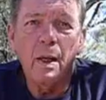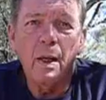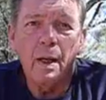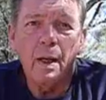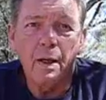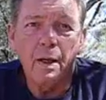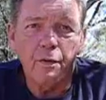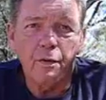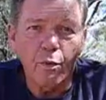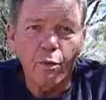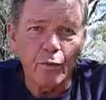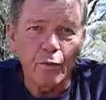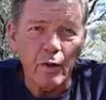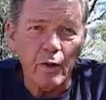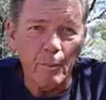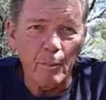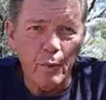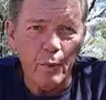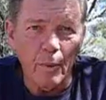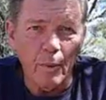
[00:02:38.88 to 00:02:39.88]
and it's also
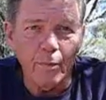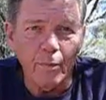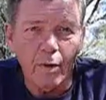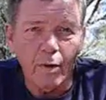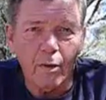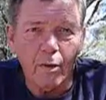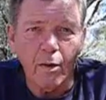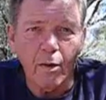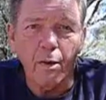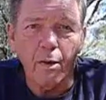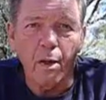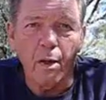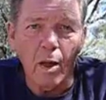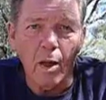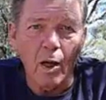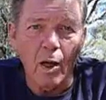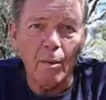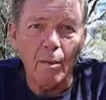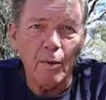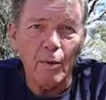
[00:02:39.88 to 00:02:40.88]
perpendicular to the
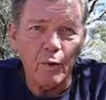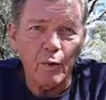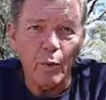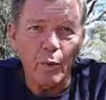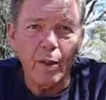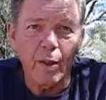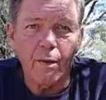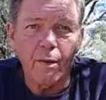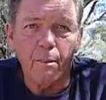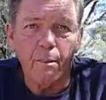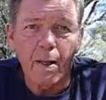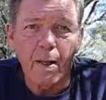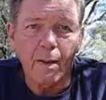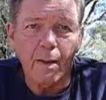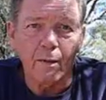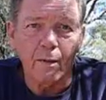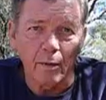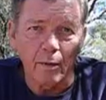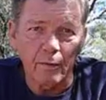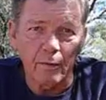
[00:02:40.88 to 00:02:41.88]
line between the
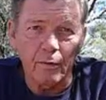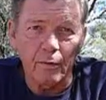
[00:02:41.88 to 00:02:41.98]
magnets.